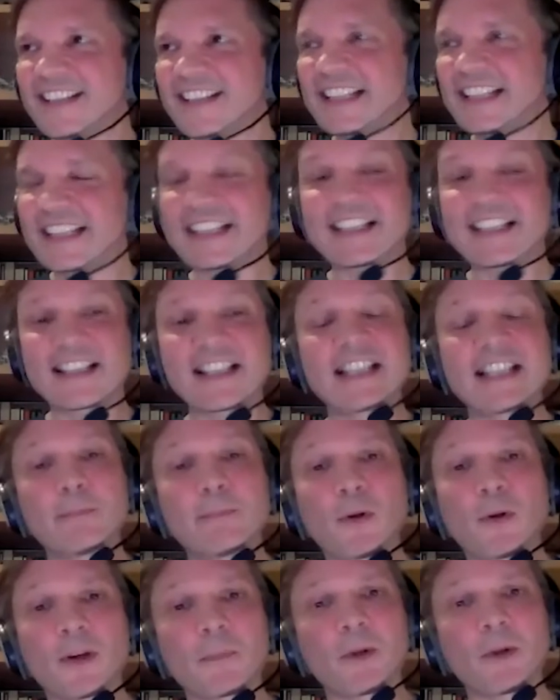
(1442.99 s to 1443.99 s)
I think this
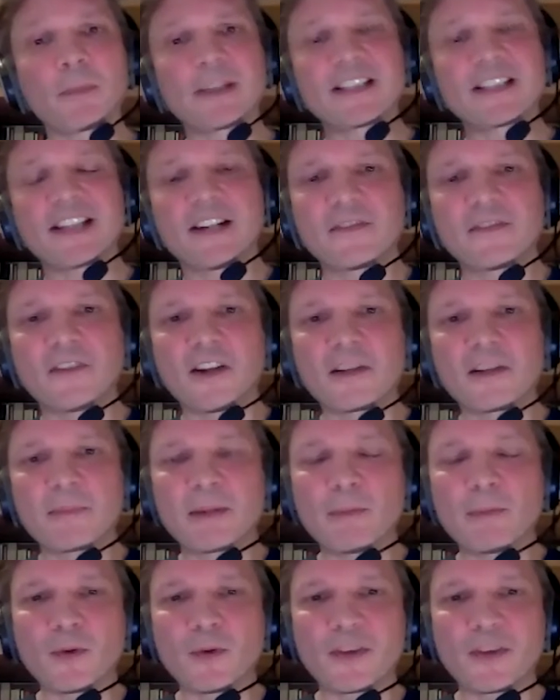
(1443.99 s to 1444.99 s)
book probably terrified
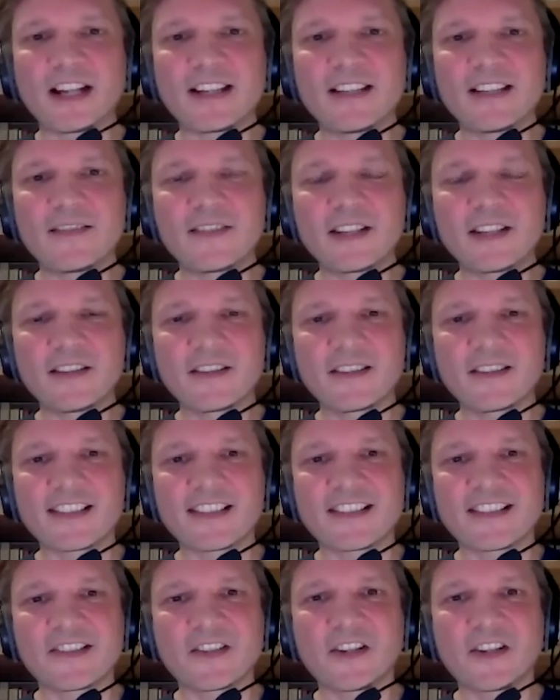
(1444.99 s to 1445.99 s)
me more than any of the others
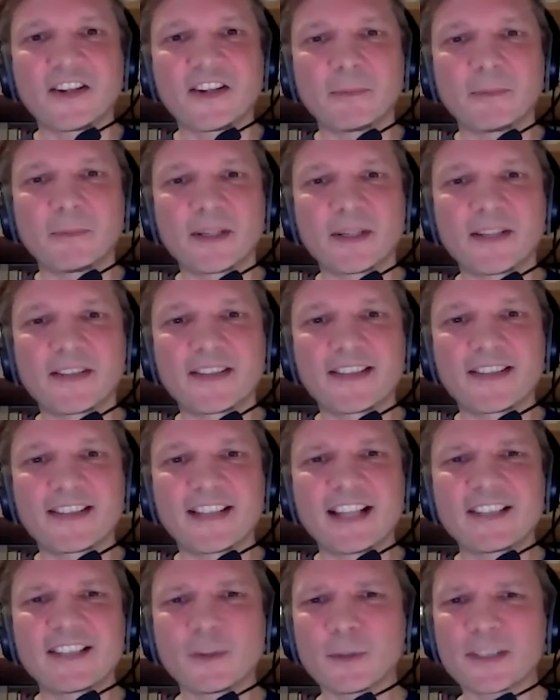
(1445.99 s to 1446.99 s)
as a child, because
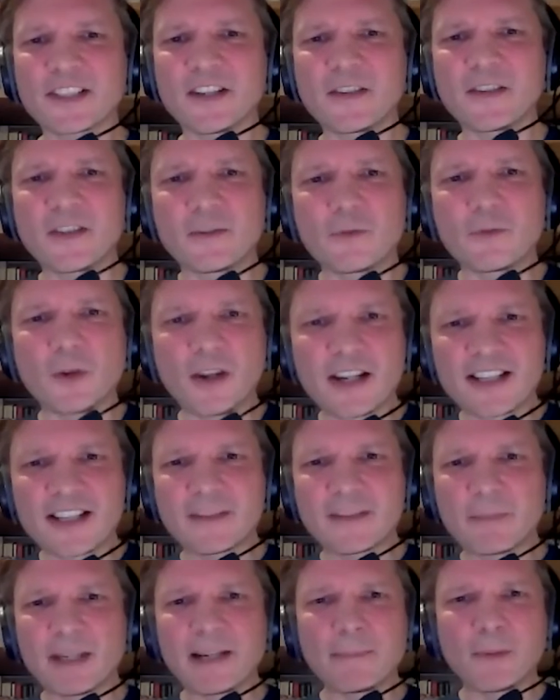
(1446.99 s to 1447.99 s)
there's also the
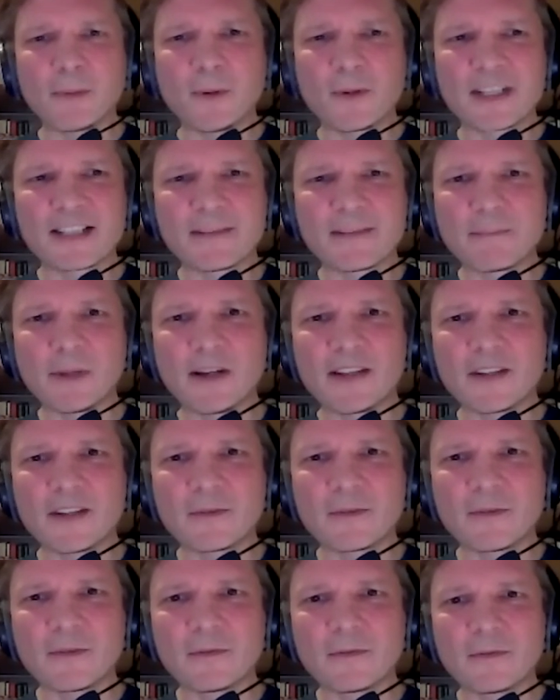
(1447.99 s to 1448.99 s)
writer being poisoned by the
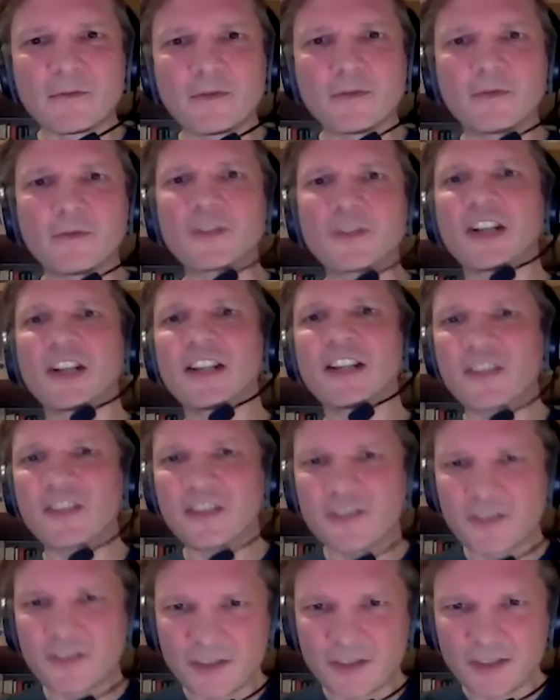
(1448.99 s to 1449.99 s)

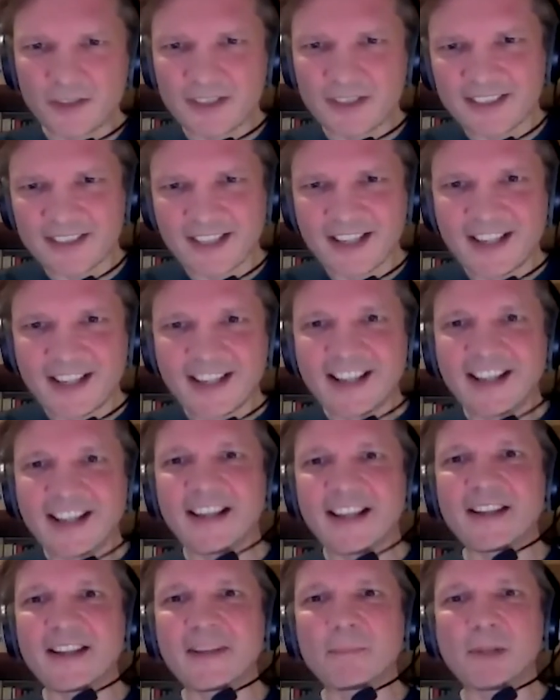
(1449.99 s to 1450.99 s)
rajaja juice,
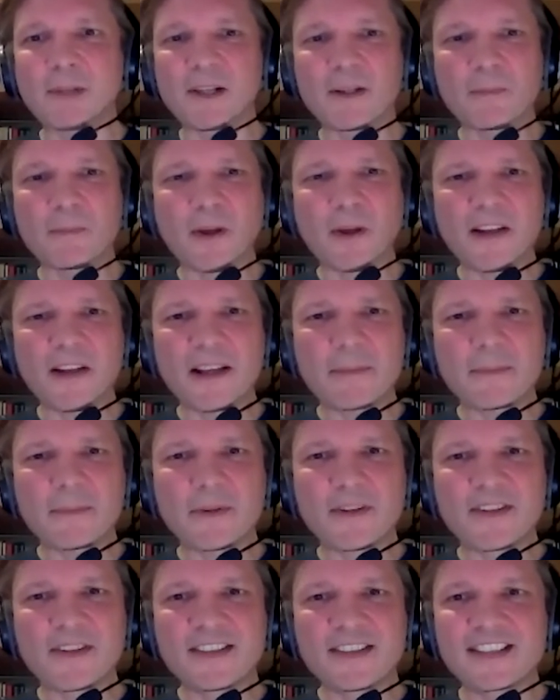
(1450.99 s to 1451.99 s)
the blowpipe,
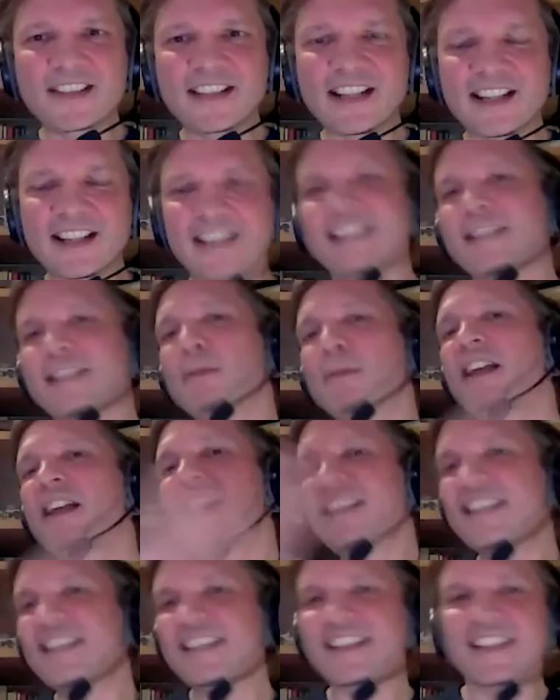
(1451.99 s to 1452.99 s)
and it
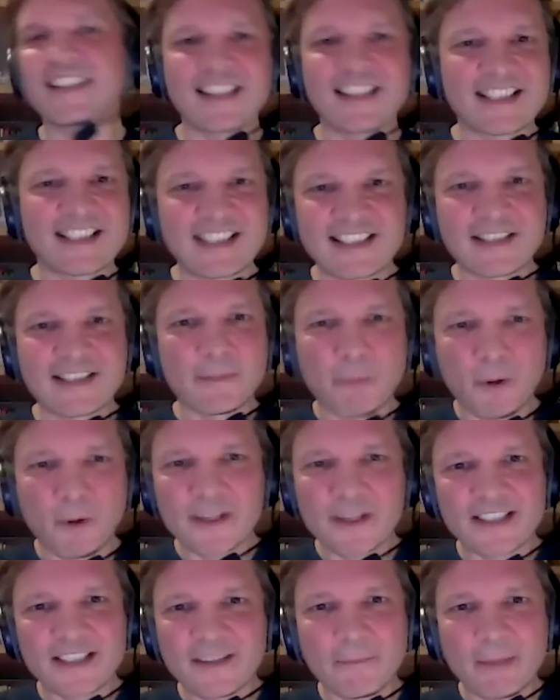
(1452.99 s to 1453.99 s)
explains that this is the
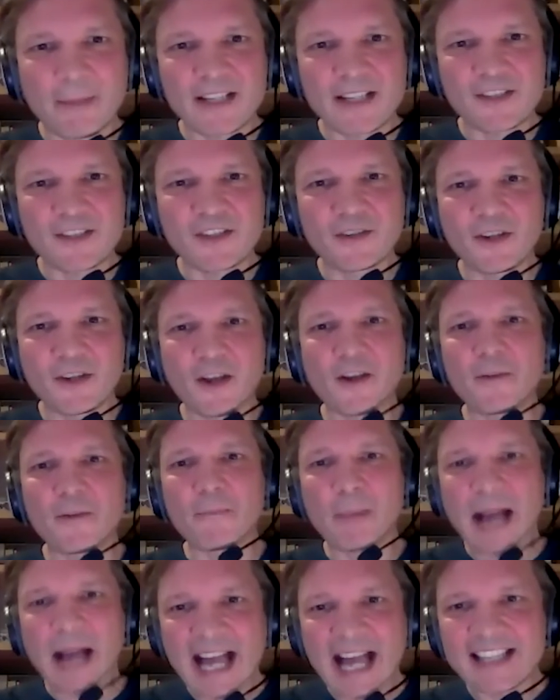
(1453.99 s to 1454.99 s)
poison that makes you go
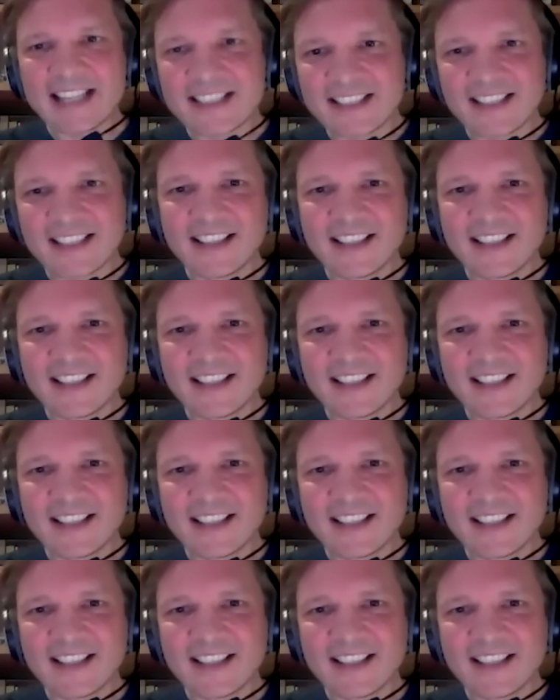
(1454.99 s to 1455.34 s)
mad.